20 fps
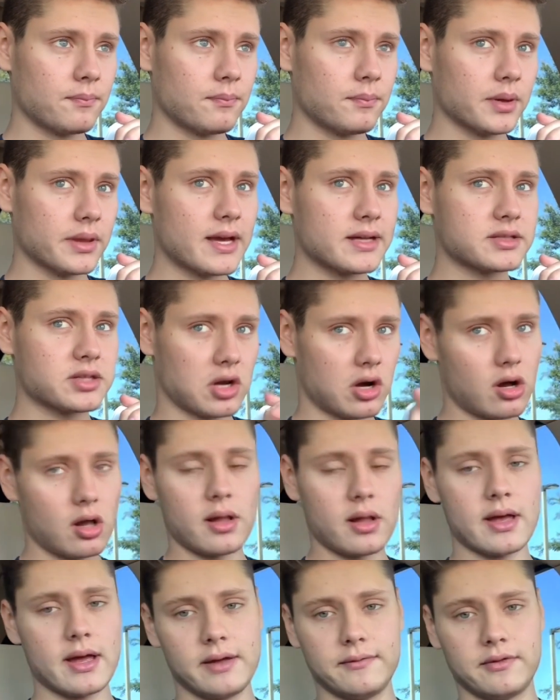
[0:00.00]
But that's
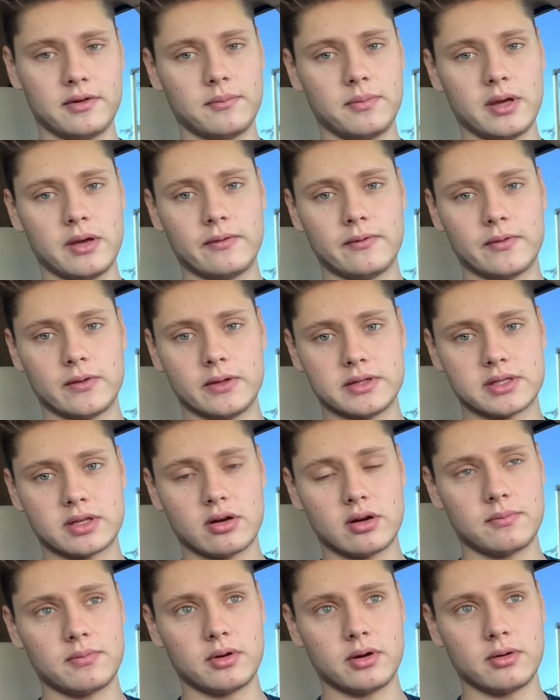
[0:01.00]
all I have to pay for this
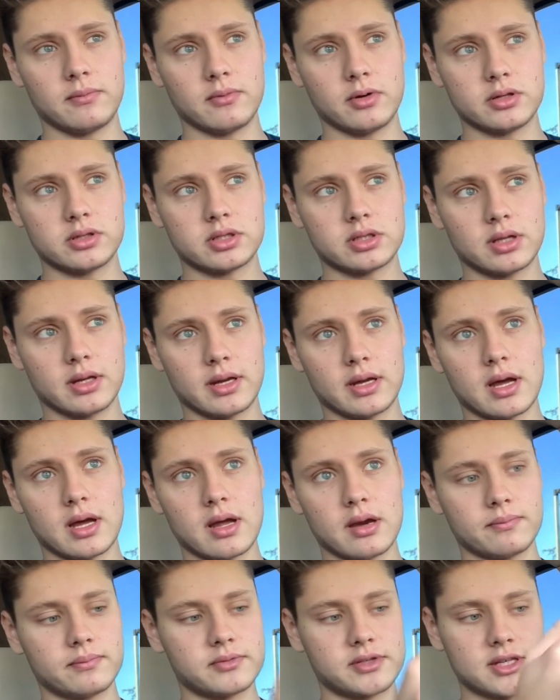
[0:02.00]
car pretty much. Like
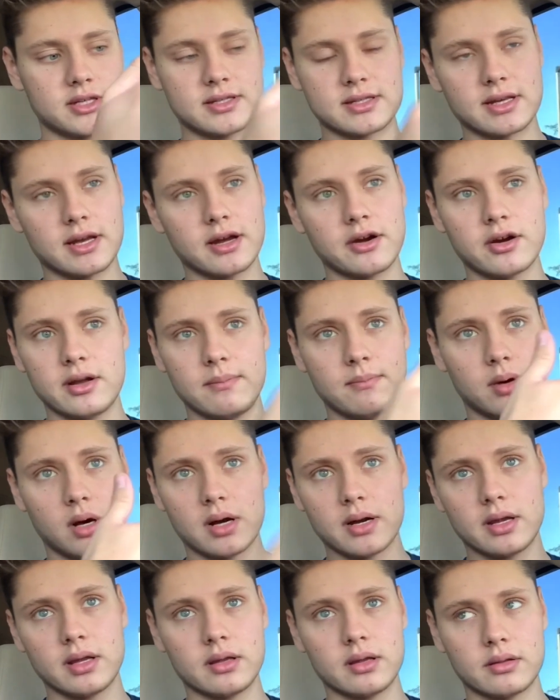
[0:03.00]
since I already
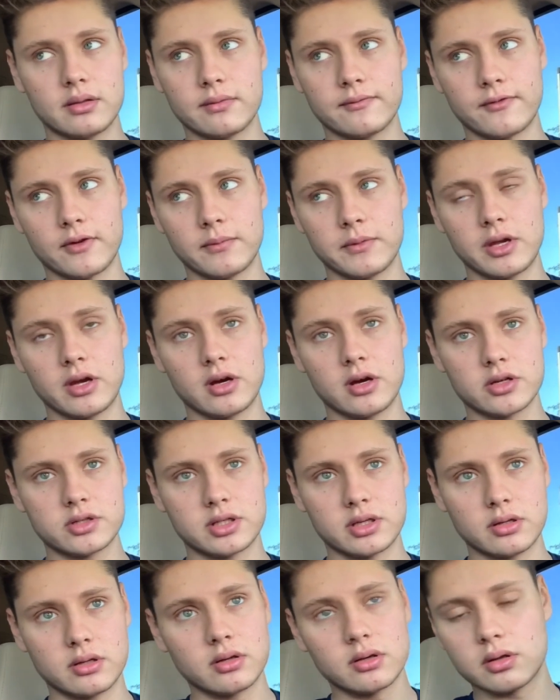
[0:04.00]
bought it from the
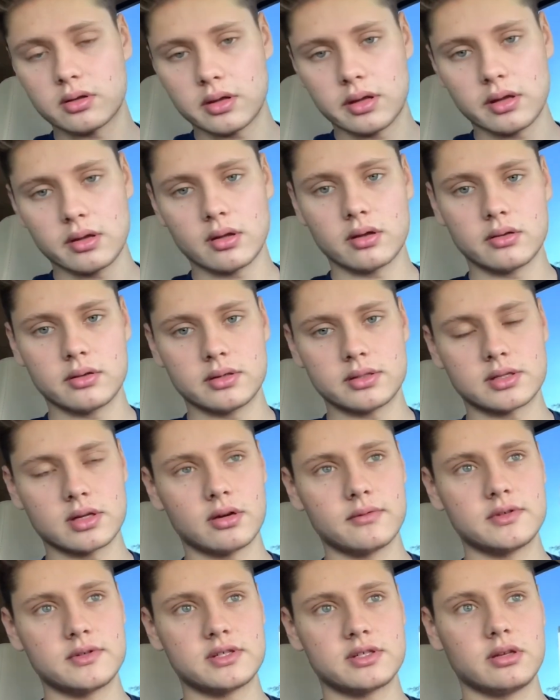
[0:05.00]
auction, it's
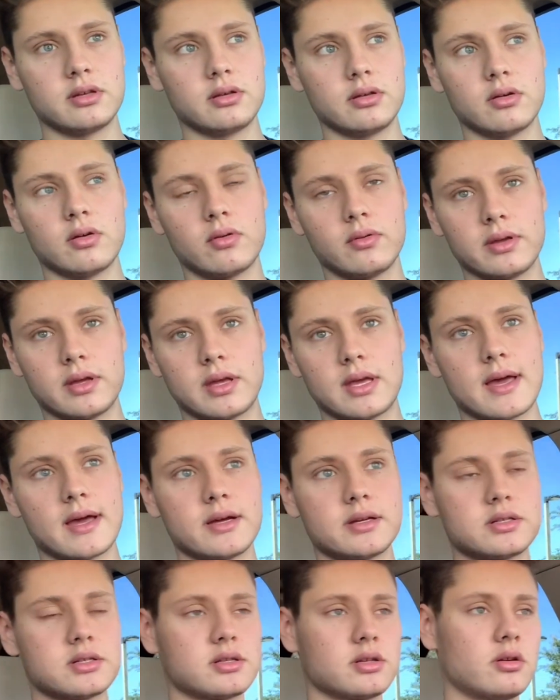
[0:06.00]
obviously only
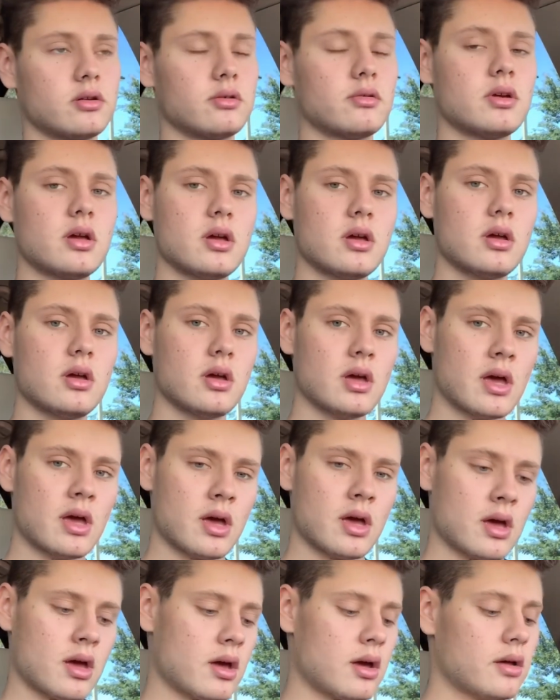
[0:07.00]
cash, so
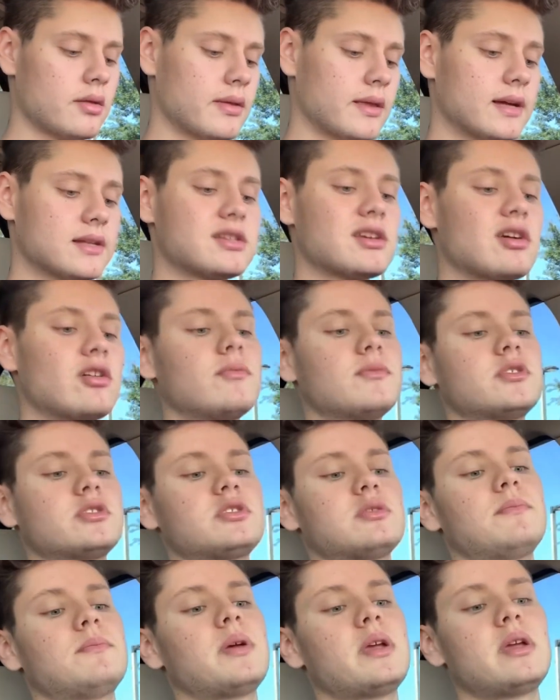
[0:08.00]
that's how
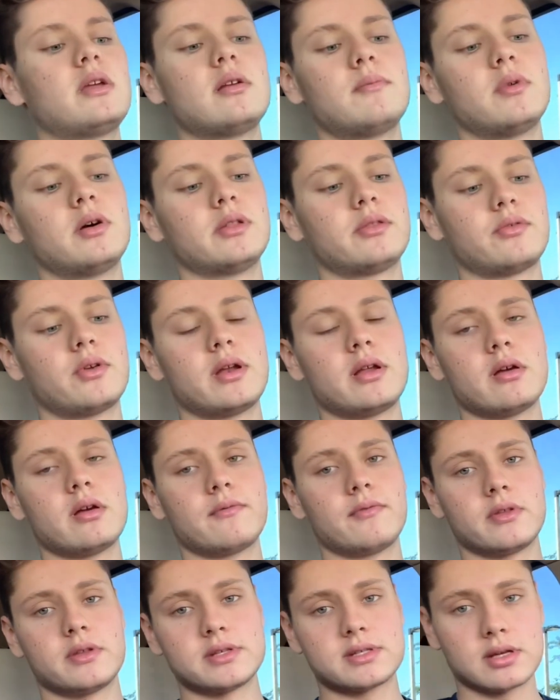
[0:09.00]
much I'm paying a month right now
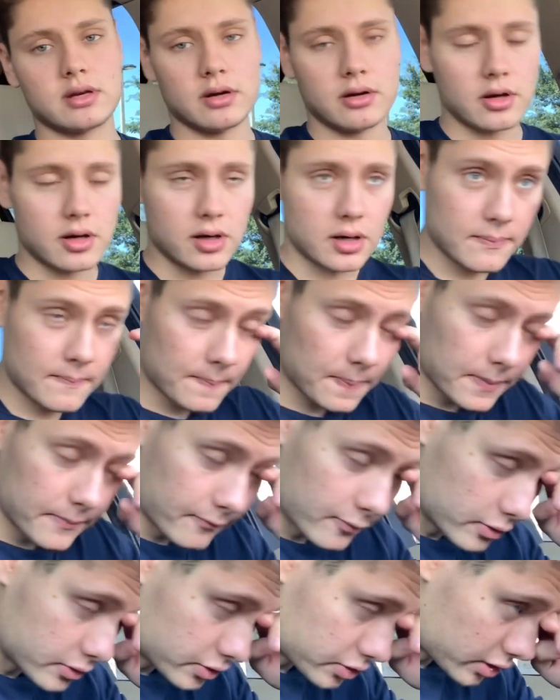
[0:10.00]
for this car
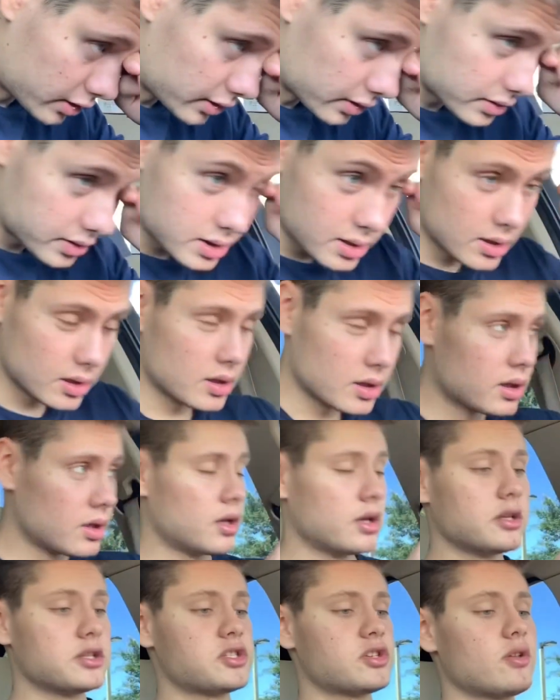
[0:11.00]
for insurance.
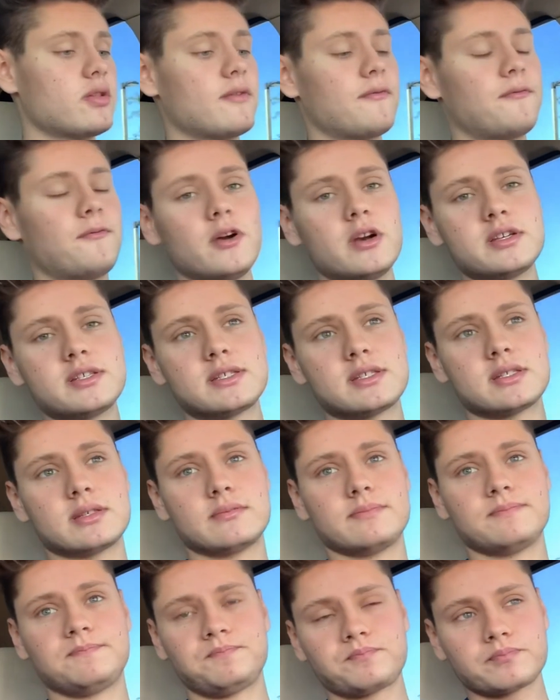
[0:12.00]
So the first
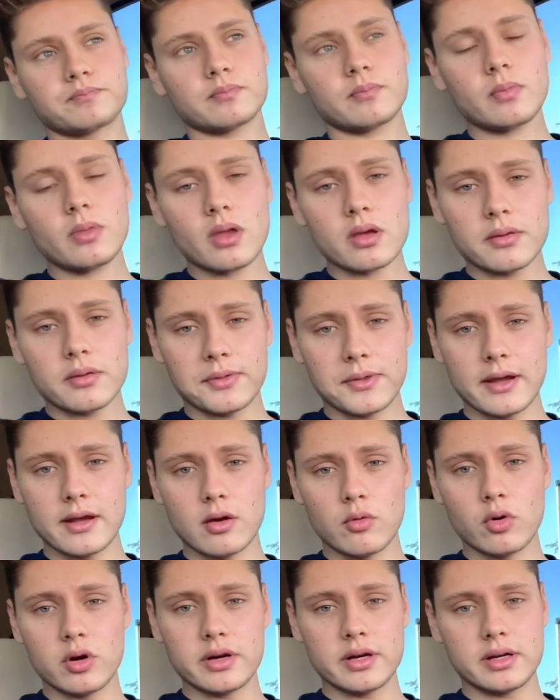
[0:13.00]
thing
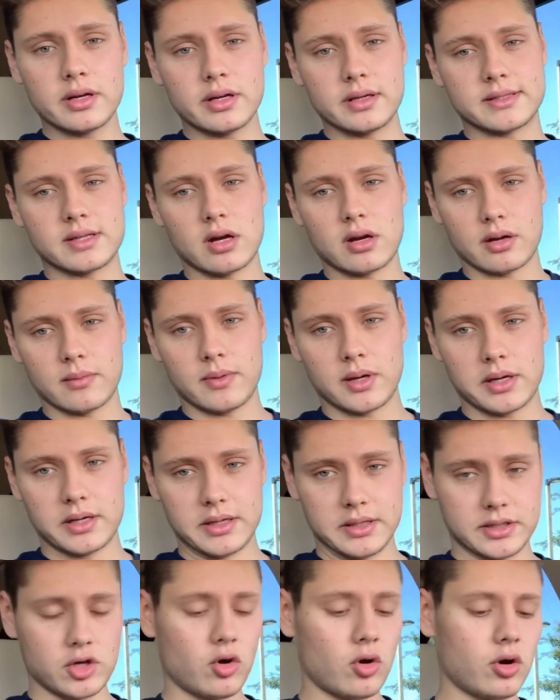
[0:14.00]
I wanted to talk about
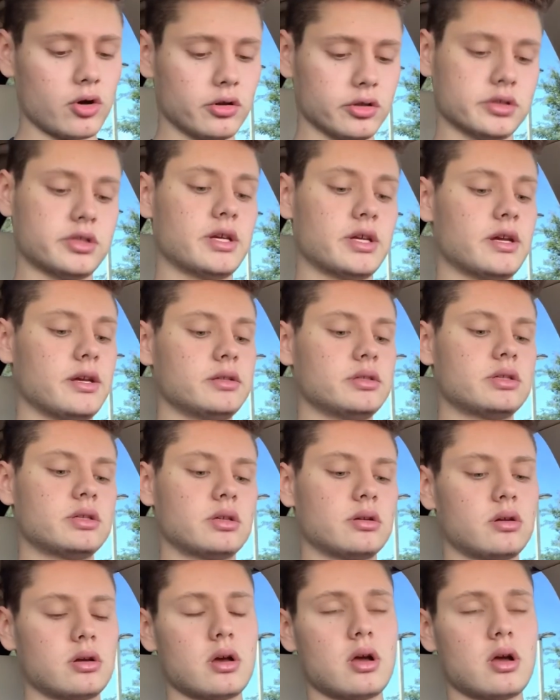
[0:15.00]
is oil change.